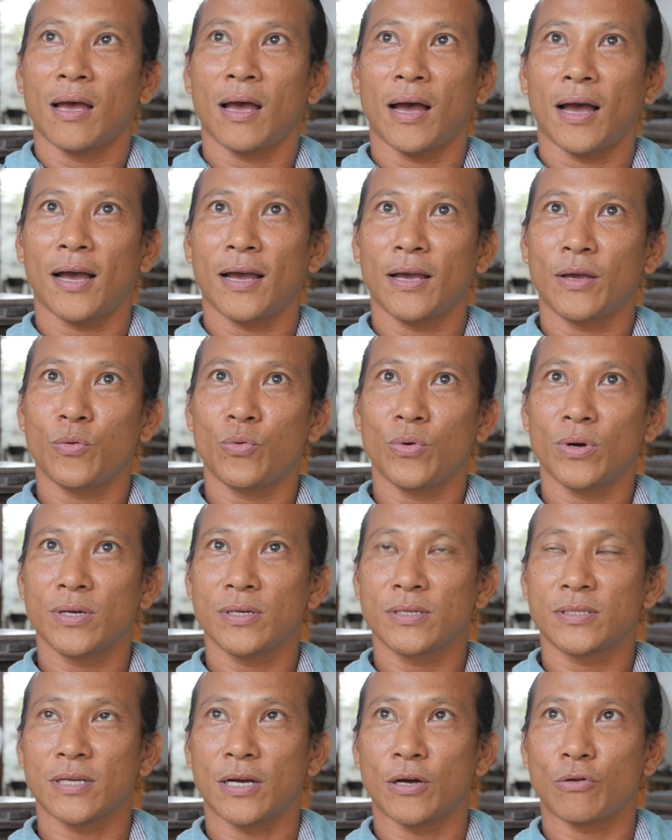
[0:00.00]
I
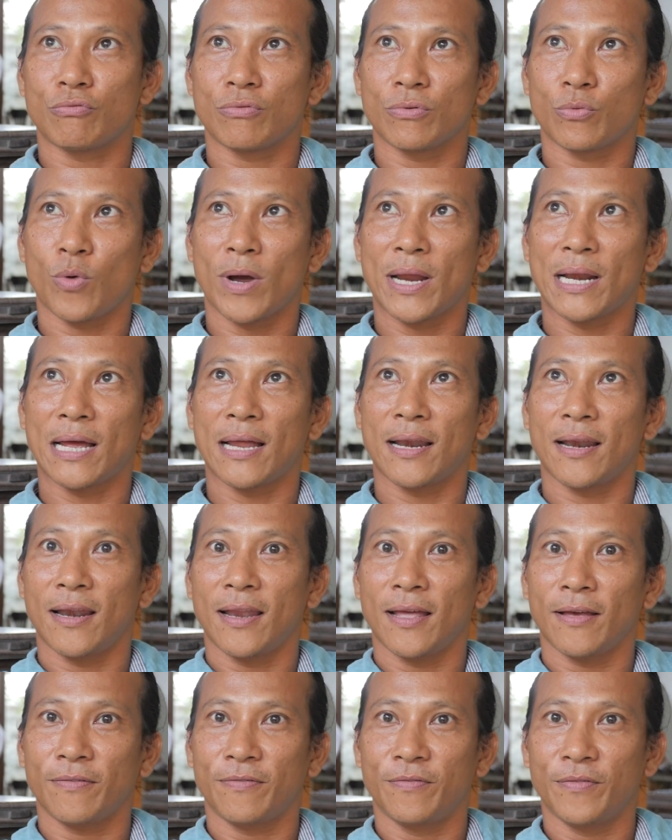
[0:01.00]
was, when I
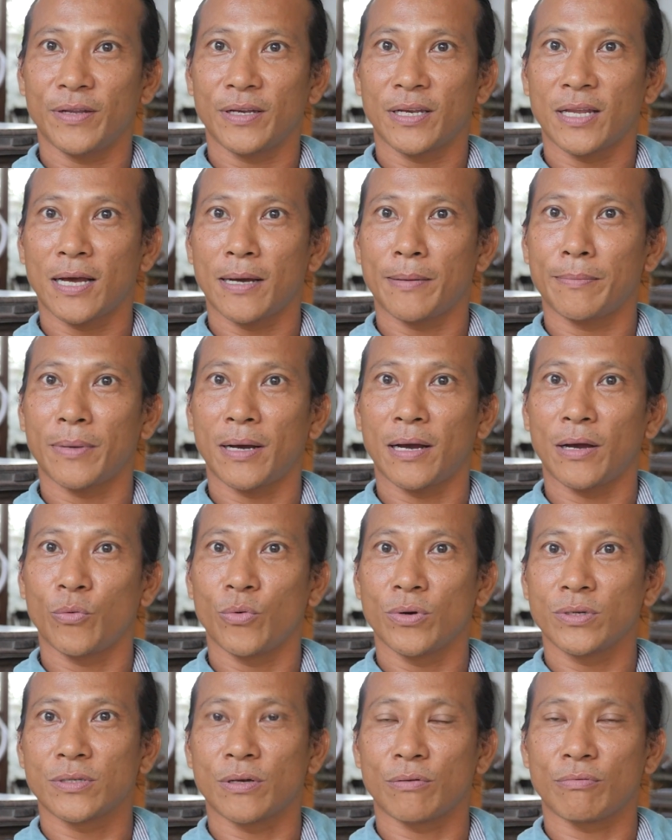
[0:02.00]
left Vietnam, I
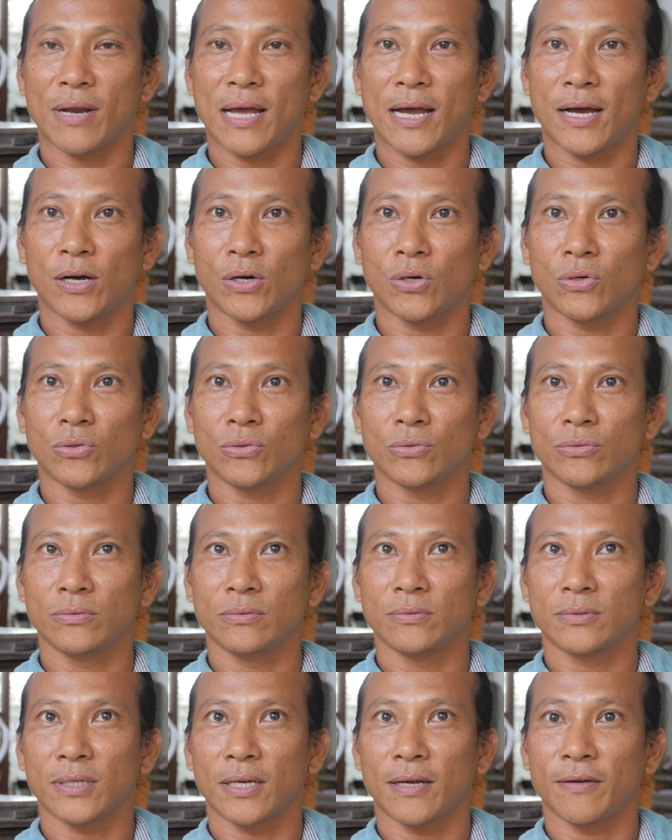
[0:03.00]
was
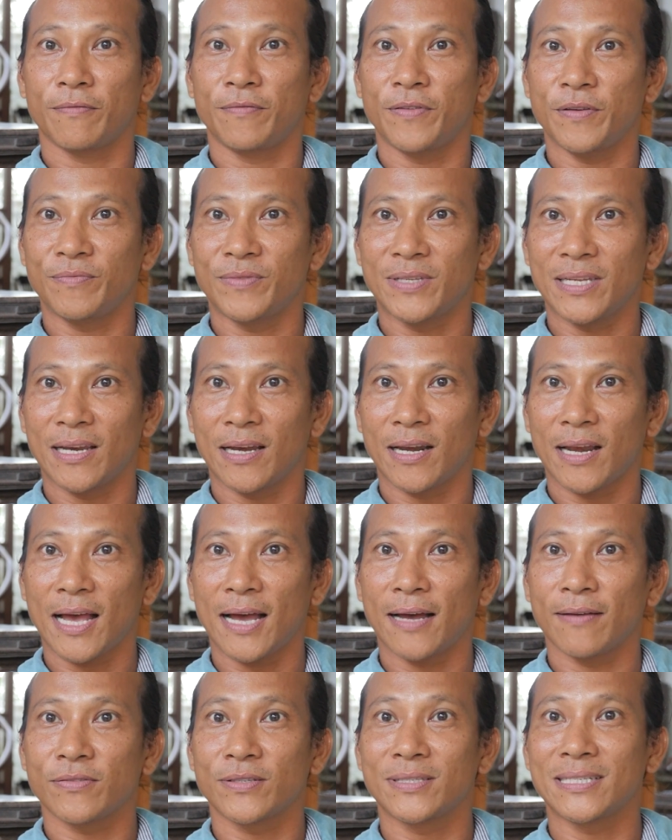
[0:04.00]
around 15 and a
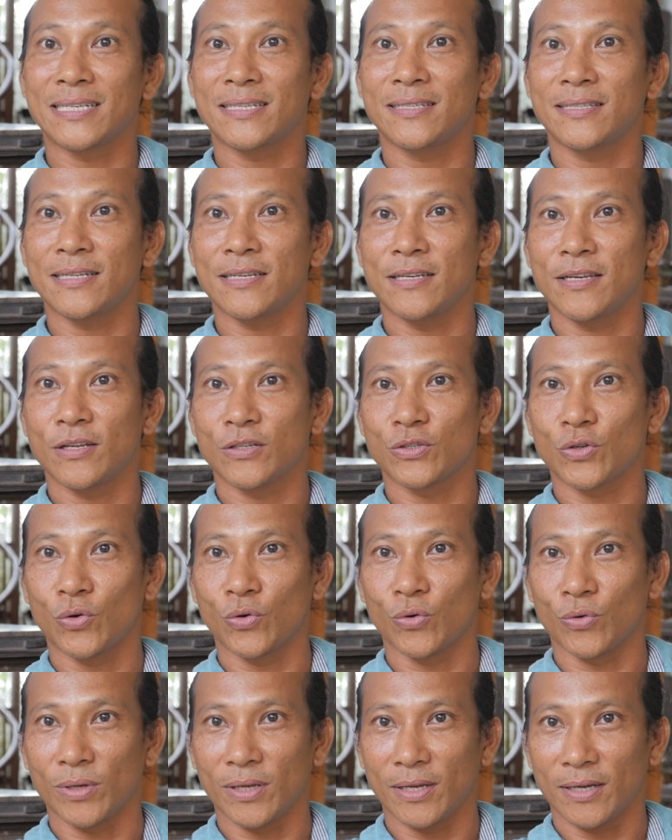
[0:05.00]
half, 16 years
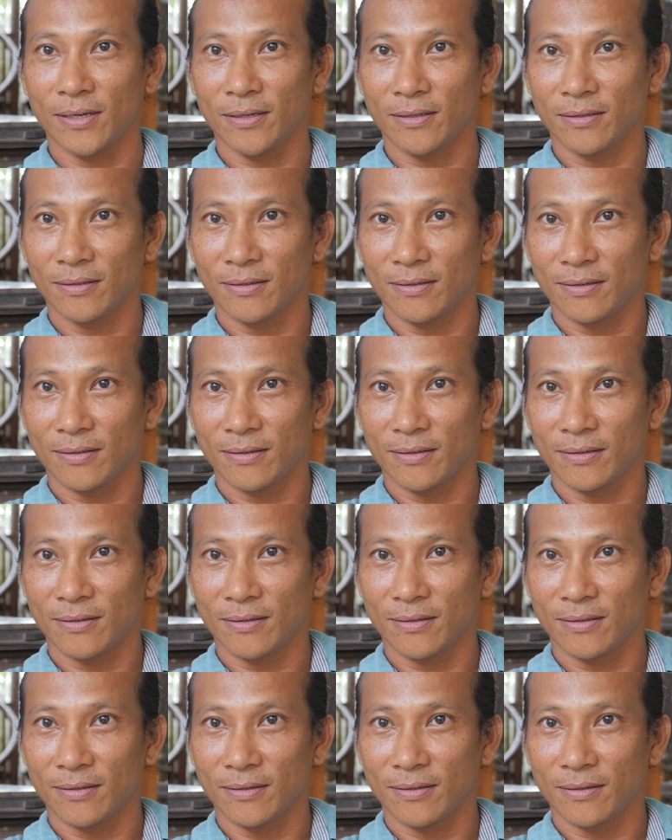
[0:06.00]
old, yeah?